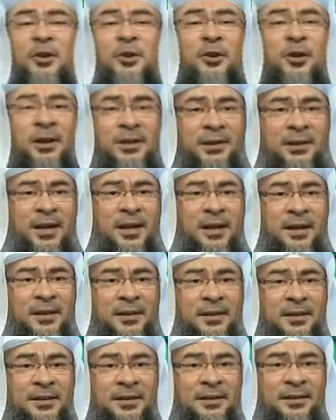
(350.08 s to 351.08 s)
when are you going to
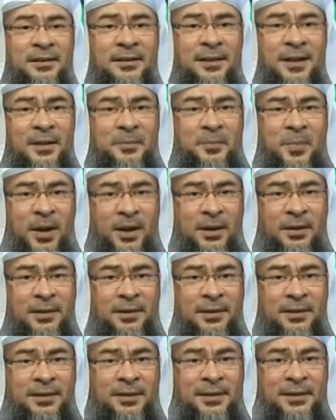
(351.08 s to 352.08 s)
die,
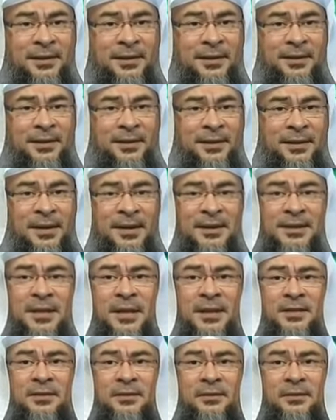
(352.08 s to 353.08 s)
Grandpa?
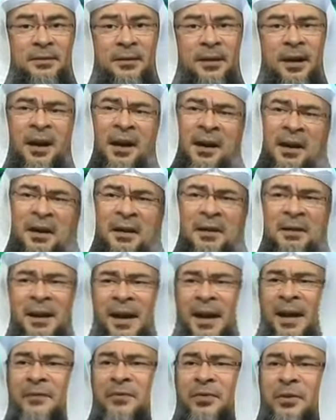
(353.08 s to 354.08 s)
He says,
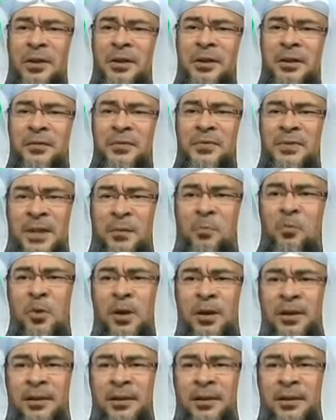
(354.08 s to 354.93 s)
Ah, I've heard of